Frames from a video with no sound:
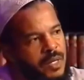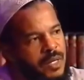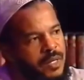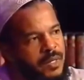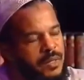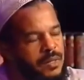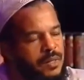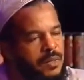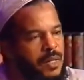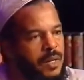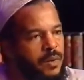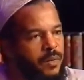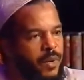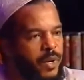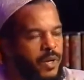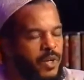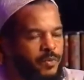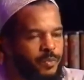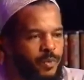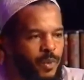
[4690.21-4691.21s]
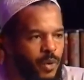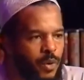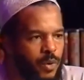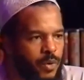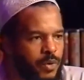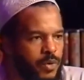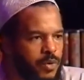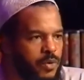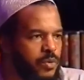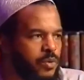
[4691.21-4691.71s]
that they were
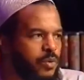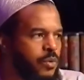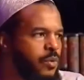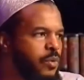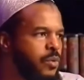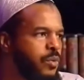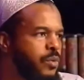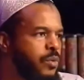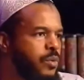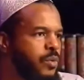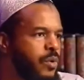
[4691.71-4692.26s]
exposed to